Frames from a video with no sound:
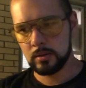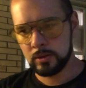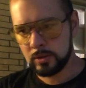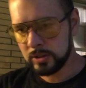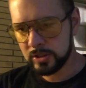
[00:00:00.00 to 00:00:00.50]

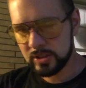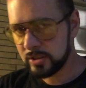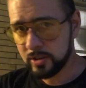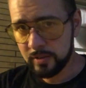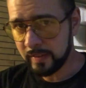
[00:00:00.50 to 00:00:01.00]
you could just
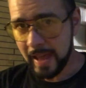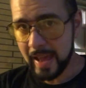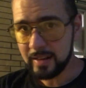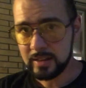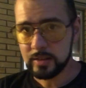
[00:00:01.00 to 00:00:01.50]
turn
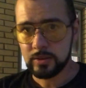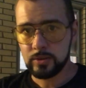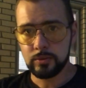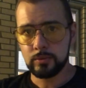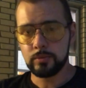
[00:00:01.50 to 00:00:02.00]
that
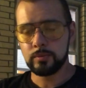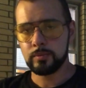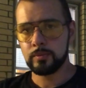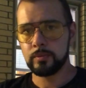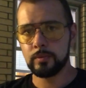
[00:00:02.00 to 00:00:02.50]
into
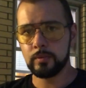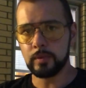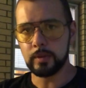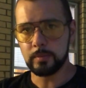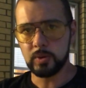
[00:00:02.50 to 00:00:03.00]

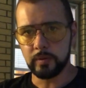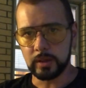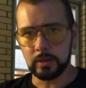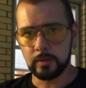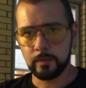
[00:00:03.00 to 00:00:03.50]
the
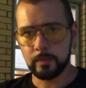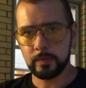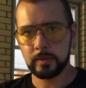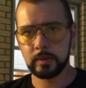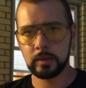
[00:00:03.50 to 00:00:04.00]
movie.
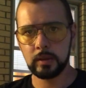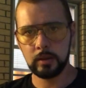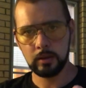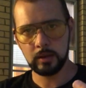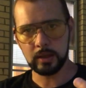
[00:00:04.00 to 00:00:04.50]

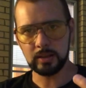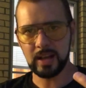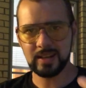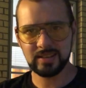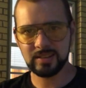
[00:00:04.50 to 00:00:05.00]
Like,
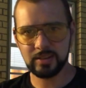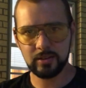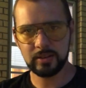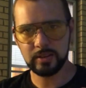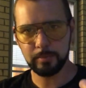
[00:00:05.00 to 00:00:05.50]
not
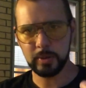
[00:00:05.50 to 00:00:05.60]
necessarily the